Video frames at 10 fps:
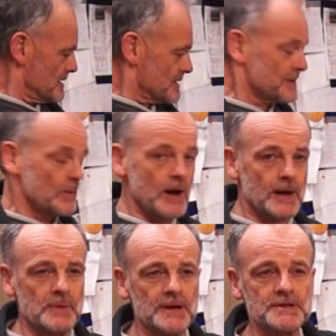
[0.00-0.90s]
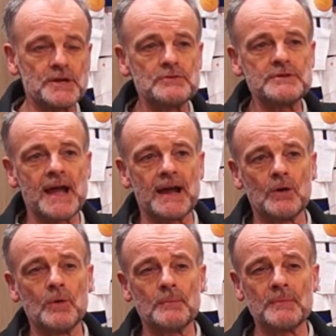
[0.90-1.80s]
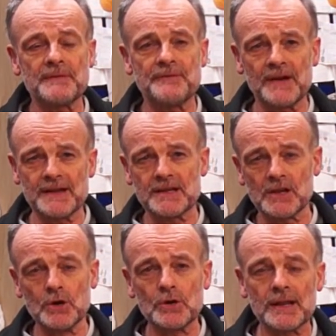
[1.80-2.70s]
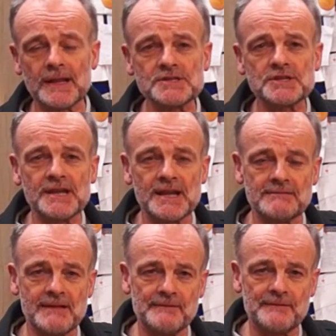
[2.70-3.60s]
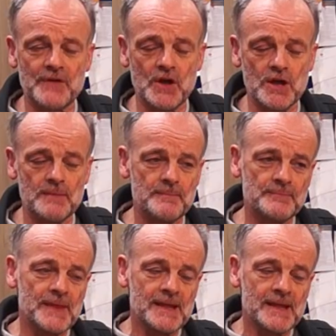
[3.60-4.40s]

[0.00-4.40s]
So what I'm going to do now, I'm going to find a local engineering firm,